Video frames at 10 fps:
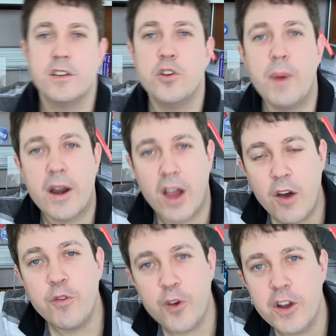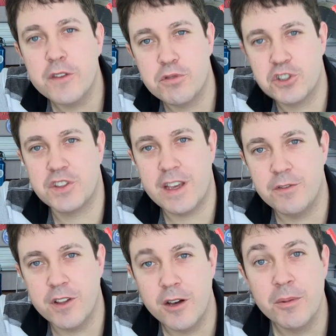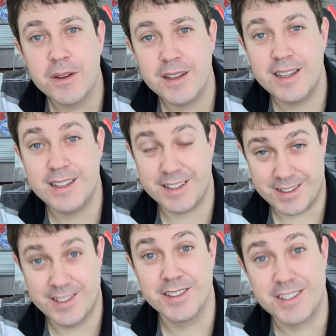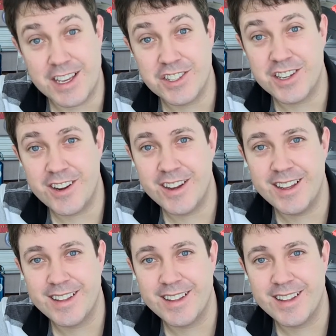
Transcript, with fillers: No matter how far you push the envelope, is it still stationary?